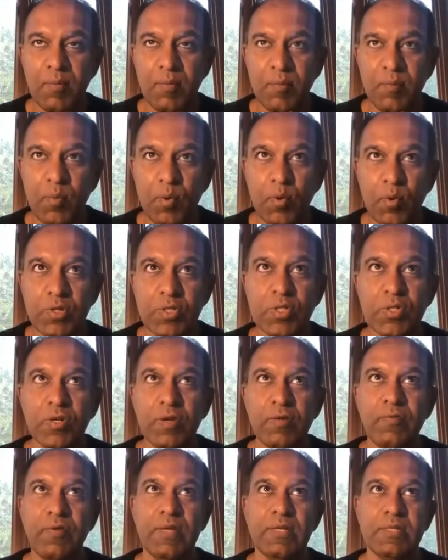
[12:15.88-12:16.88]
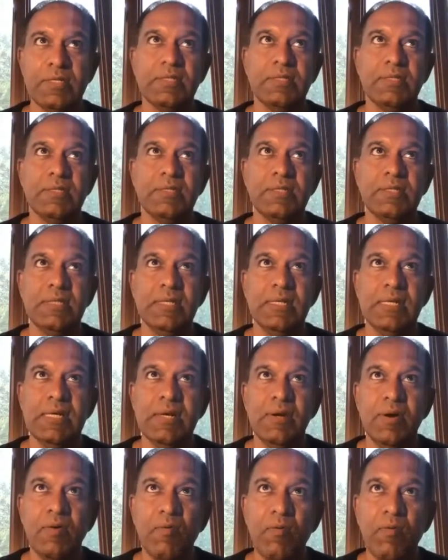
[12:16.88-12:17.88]
portion of it,
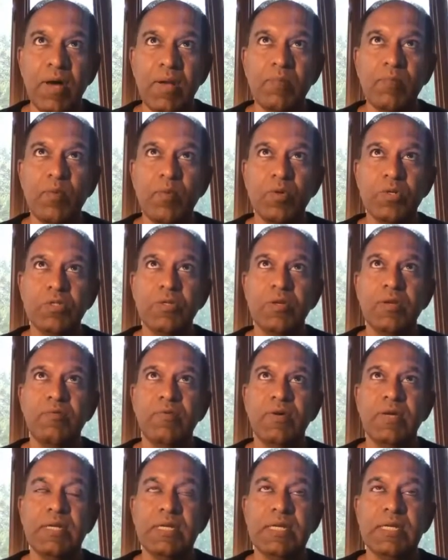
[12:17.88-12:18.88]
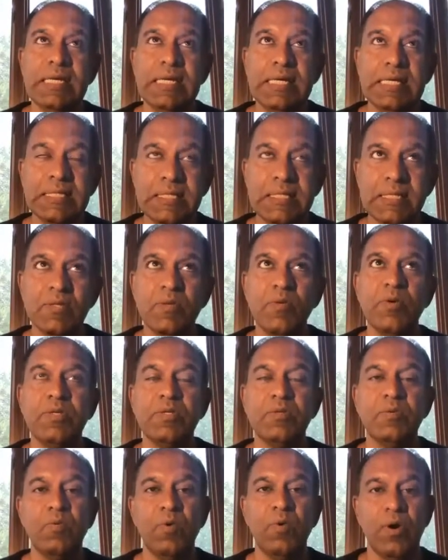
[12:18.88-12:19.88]
one portion of it, is it going
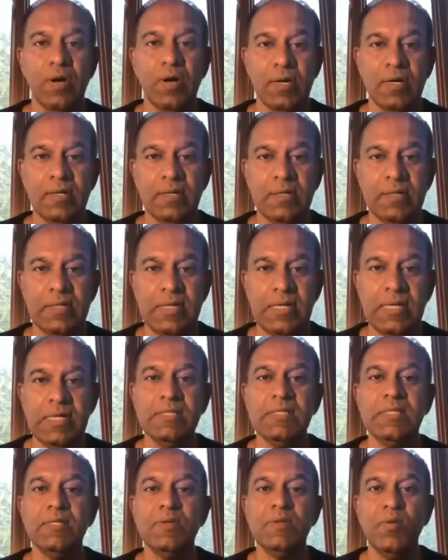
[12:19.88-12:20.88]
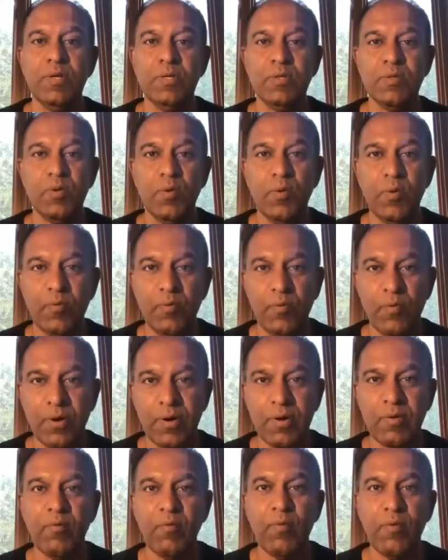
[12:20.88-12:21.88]
to work? Is it going to go
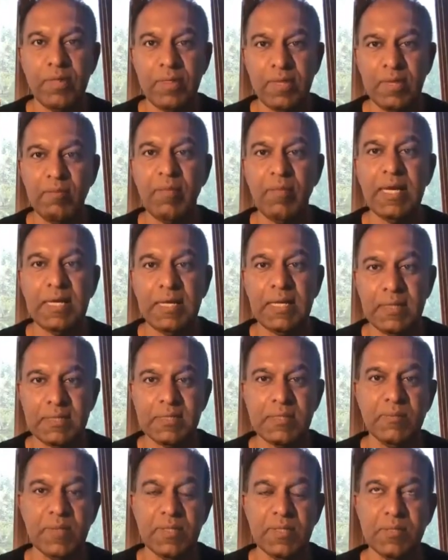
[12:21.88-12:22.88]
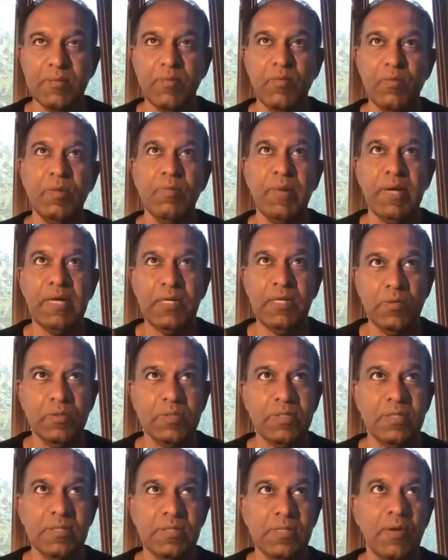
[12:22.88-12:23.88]
work with my customers, with my
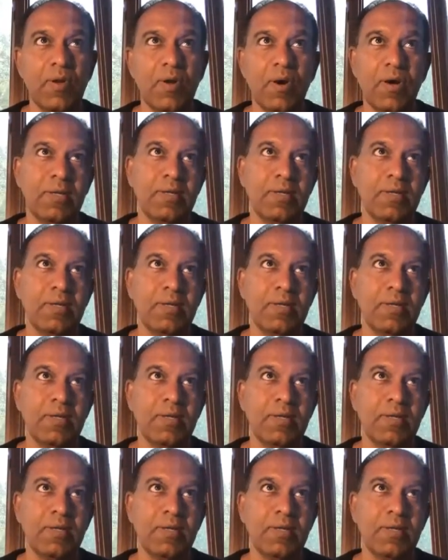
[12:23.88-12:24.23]
users or not?